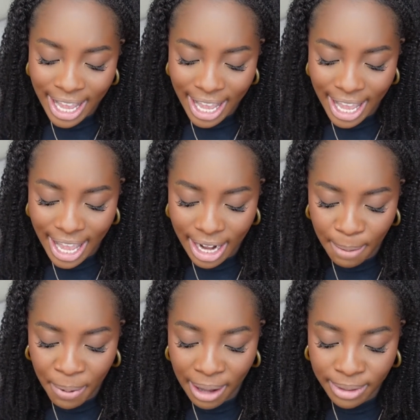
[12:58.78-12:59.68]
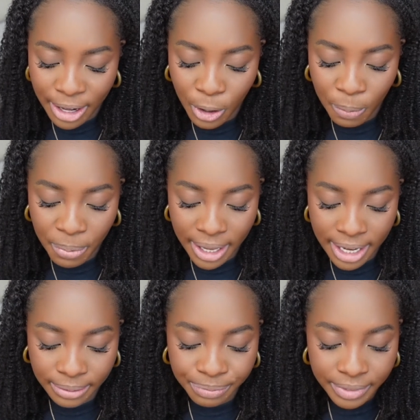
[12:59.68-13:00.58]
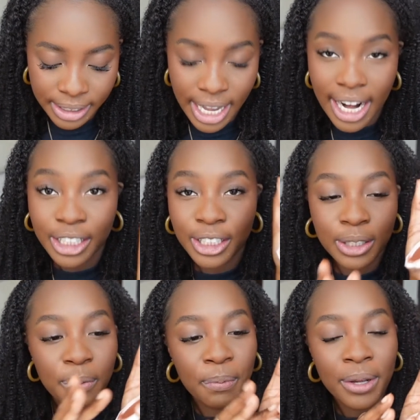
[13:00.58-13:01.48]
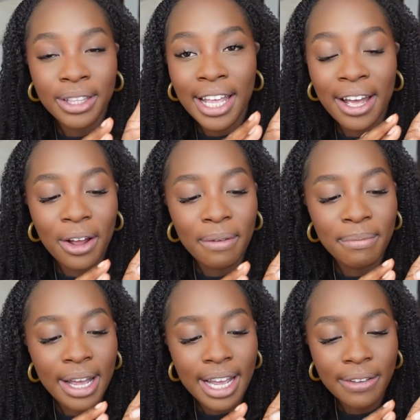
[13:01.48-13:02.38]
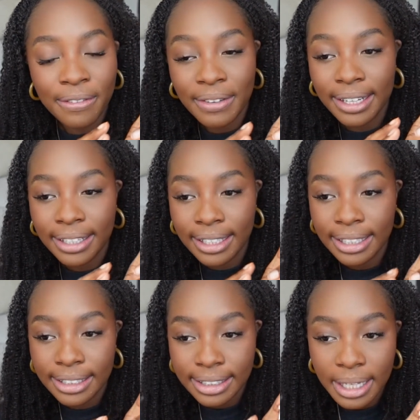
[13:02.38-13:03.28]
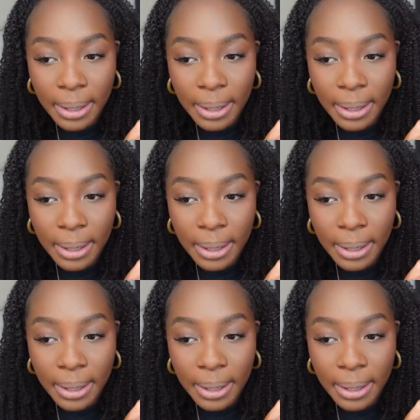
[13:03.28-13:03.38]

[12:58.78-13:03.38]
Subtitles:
And I pop that open and I just put that on my fingers.